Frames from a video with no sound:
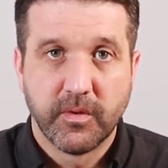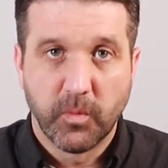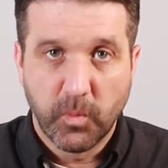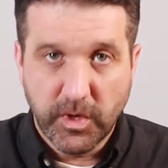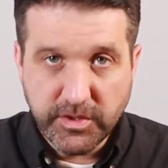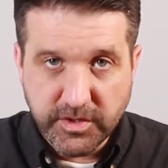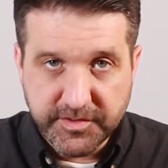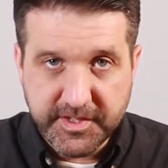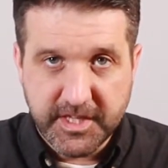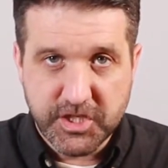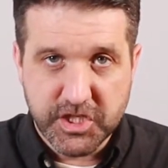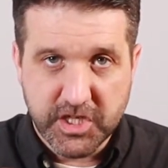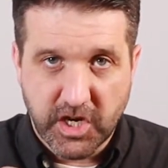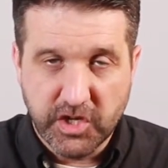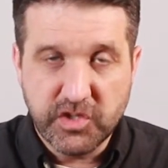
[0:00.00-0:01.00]
When you're
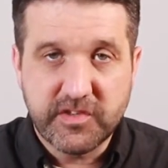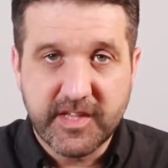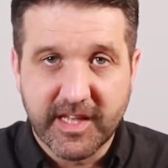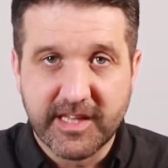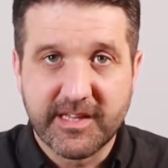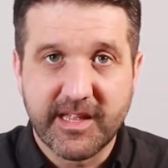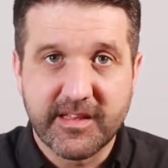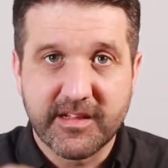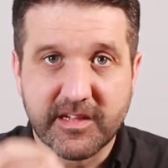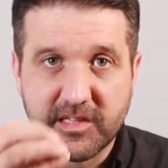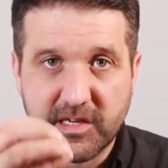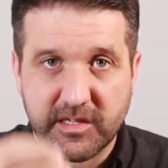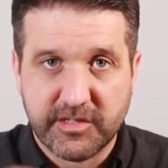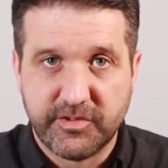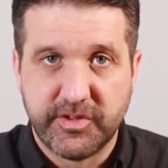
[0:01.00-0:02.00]
teaching, are you telling that
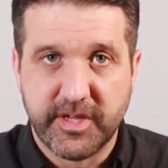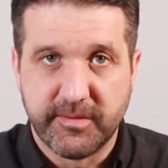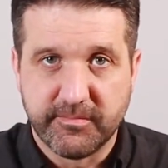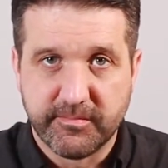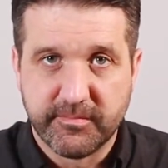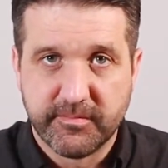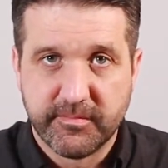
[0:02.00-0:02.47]
clearly to them?